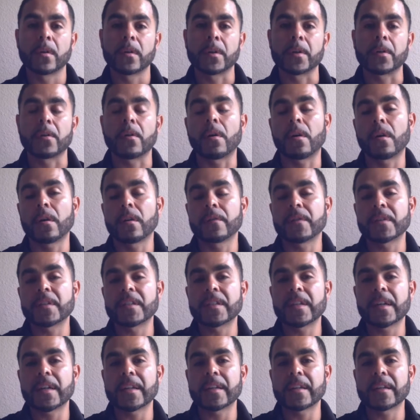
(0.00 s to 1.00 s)
All of a
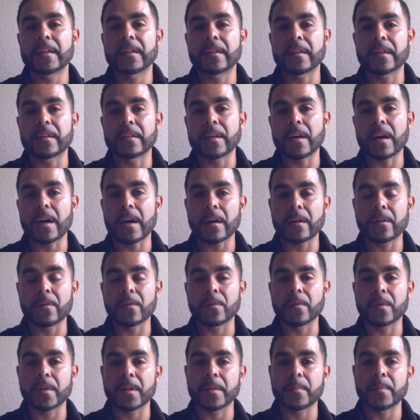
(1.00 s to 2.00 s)
sudden, a
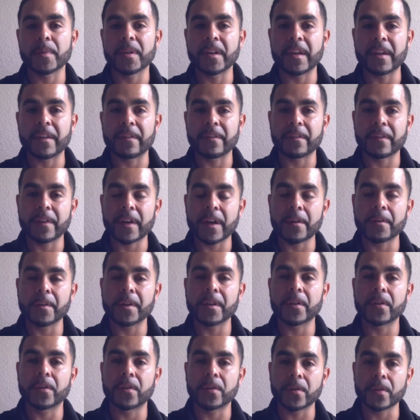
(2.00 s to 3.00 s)
taco can be a very
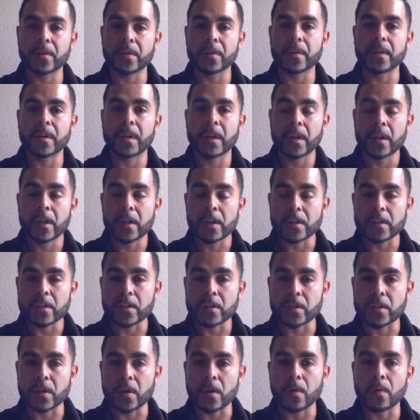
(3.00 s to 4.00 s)
good
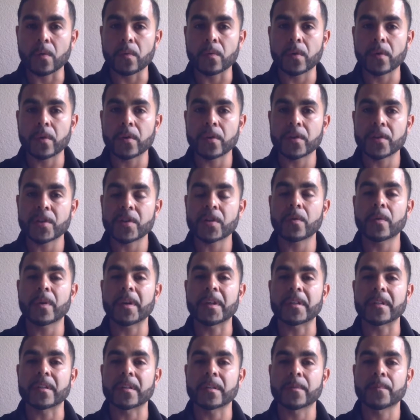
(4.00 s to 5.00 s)
zone
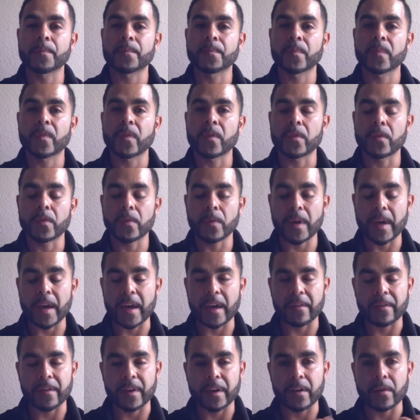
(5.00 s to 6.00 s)
choice. You
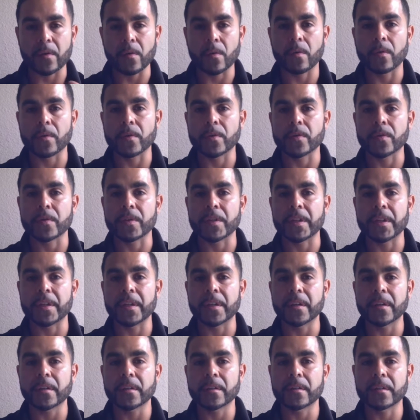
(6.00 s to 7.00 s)
have a corn
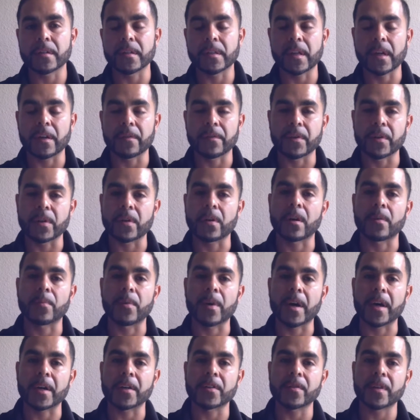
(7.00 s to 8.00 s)
tortilla to cover your
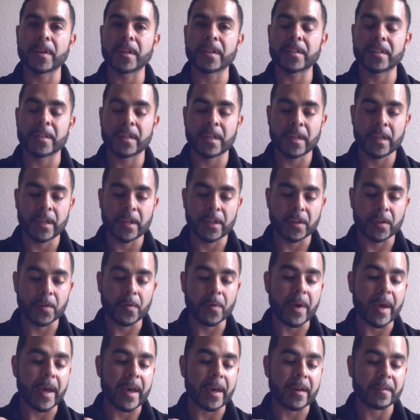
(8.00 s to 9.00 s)
carbohydrates,
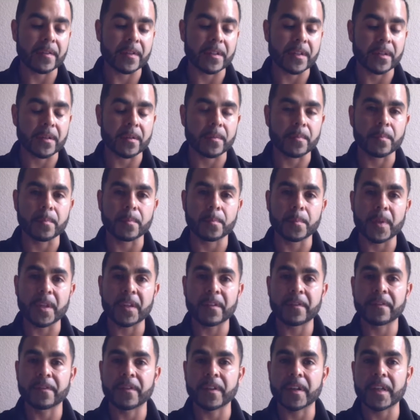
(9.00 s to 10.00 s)
you have some
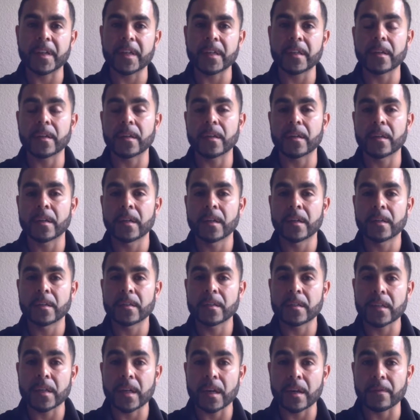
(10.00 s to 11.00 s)
beef fajita
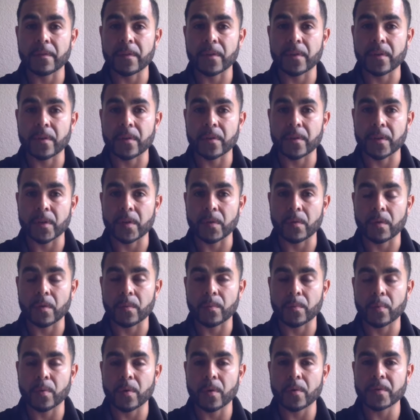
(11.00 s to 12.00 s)
to cover your
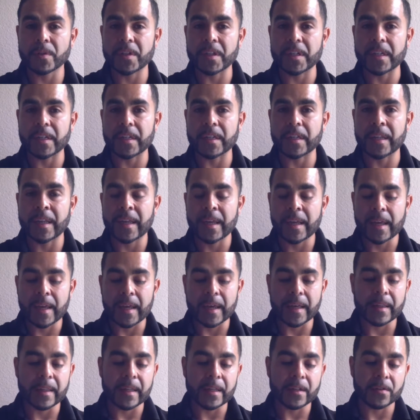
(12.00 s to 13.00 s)
protein,
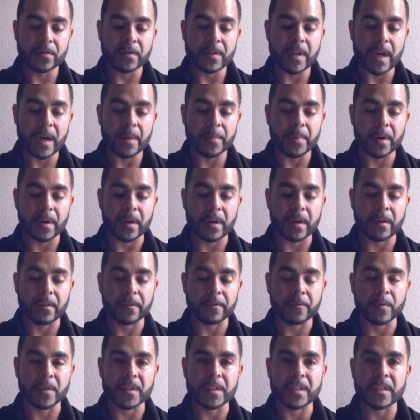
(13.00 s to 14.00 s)
and then you top it
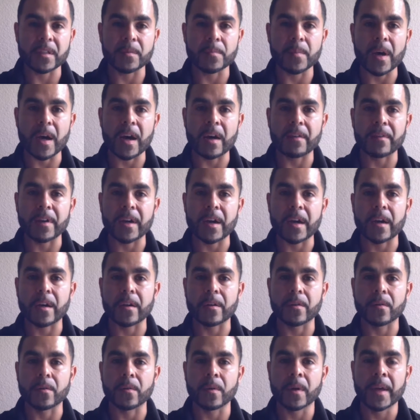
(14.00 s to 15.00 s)
off with some
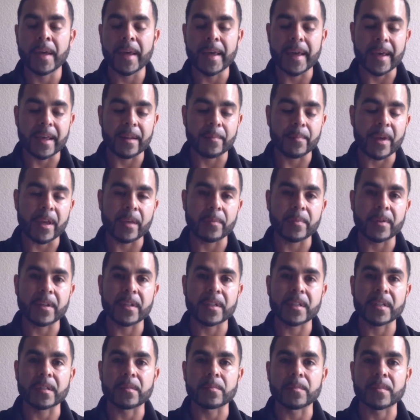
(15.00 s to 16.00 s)
avocado and maybe
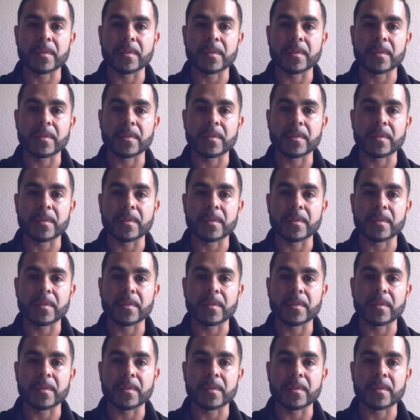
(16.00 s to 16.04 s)
some